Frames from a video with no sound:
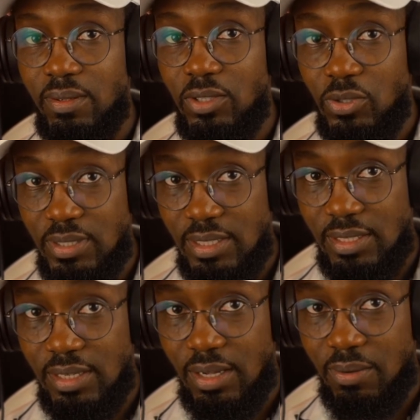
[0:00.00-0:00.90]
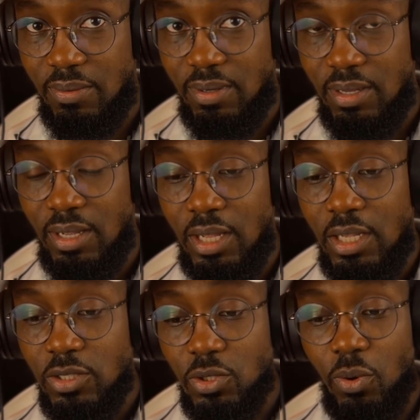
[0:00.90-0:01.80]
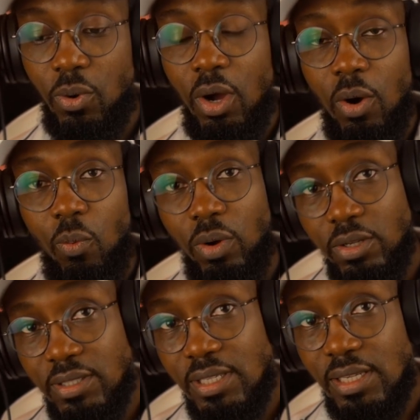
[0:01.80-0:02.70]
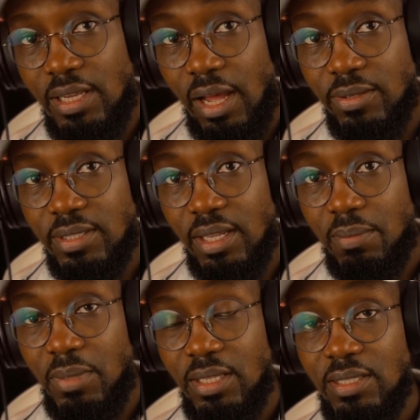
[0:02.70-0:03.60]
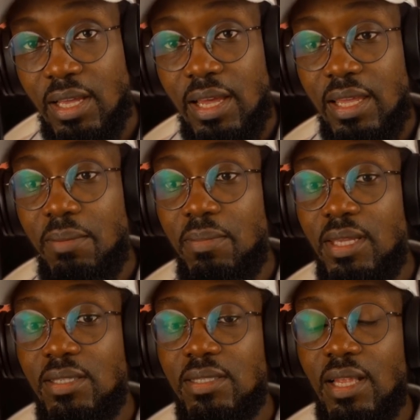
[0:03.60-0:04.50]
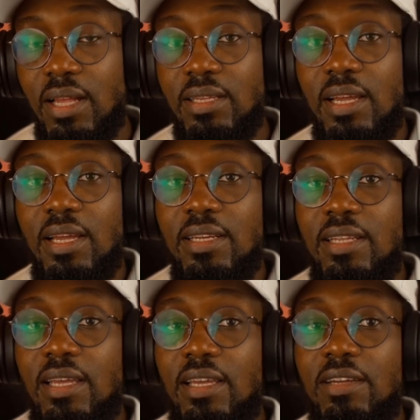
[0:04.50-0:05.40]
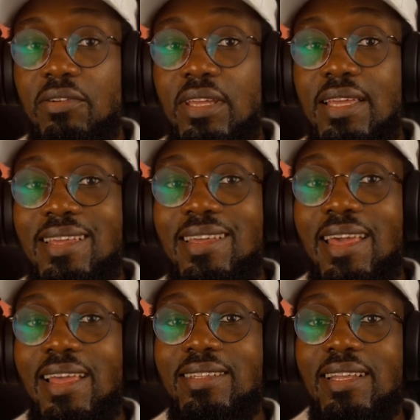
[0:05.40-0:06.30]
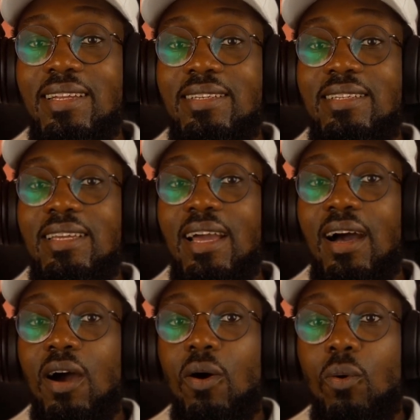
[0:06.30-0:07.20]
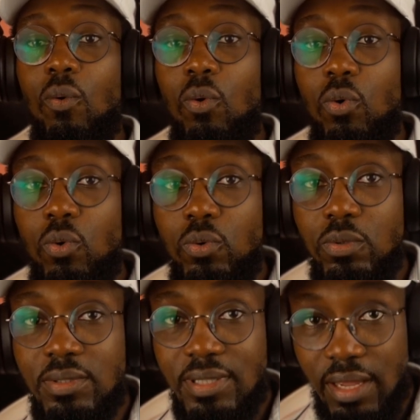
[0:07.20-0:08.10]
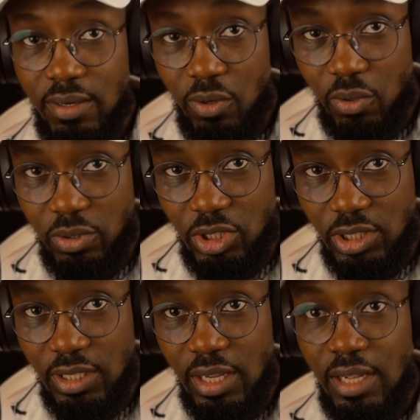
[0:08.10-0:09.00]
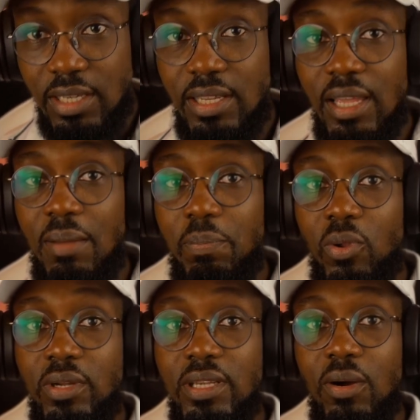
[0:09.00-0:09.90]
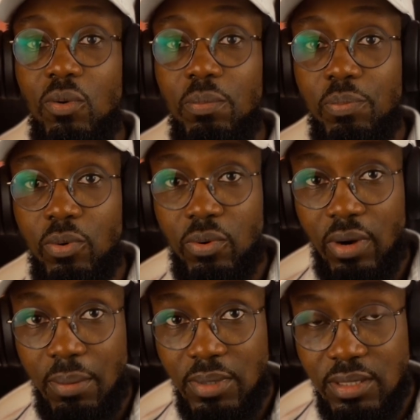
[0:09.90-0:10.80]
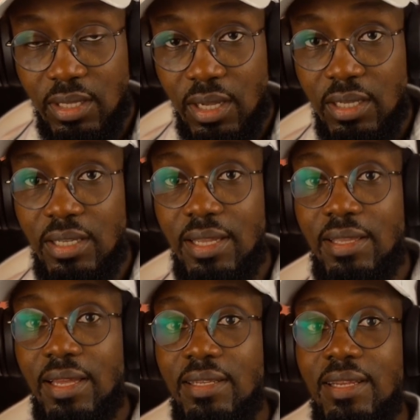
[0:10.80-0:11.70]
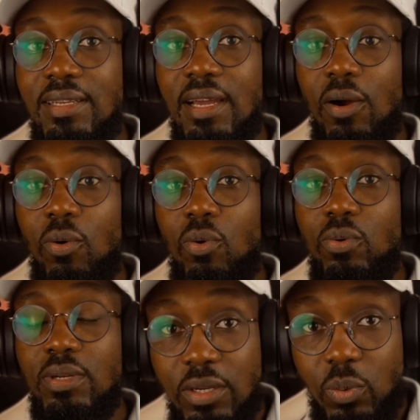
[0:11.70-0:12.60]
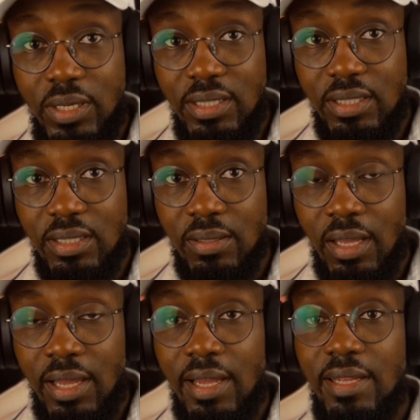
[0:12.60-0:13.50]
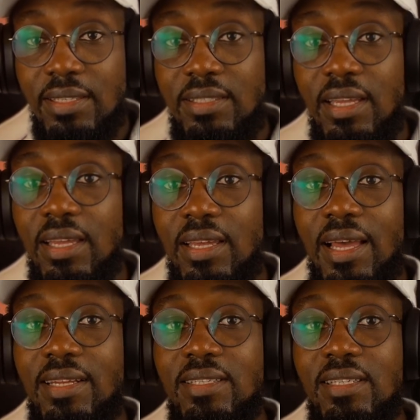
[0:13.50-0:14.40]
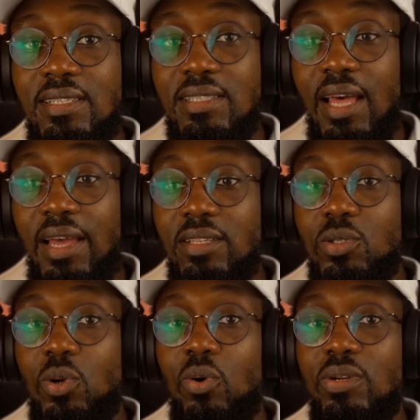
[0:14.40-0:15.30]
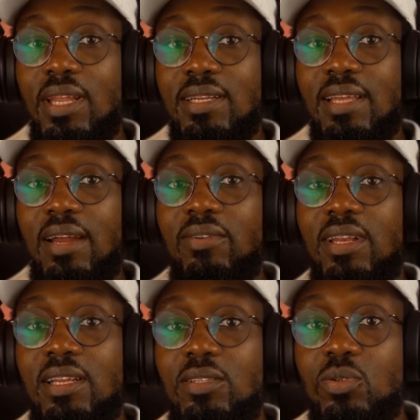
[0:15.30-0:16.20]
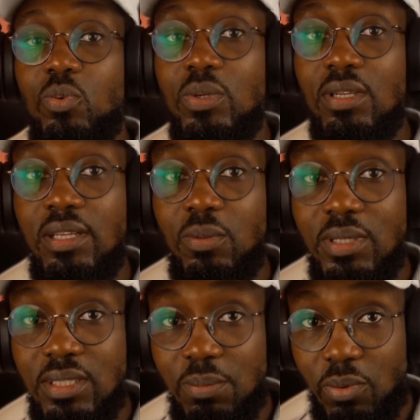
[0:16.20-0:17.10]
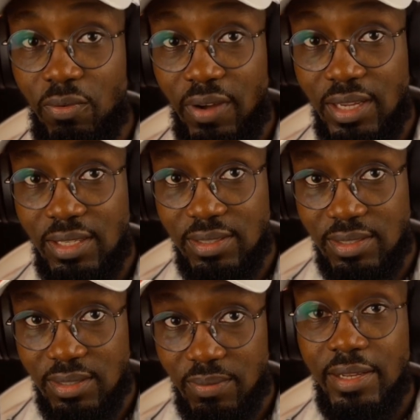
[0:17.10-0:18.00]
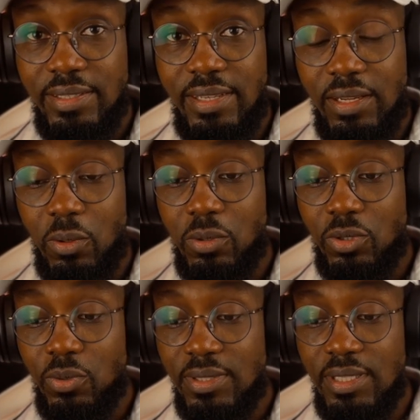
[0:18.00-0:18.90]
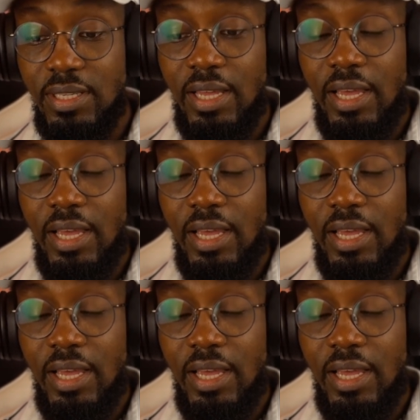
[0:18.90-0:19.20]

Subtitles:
You see it now. So what does the in-house tech means? It means that they created their own technology. They employ their own programmers. They get their own liquidity. They can decide to connect directly to liquidity providers. They control. See,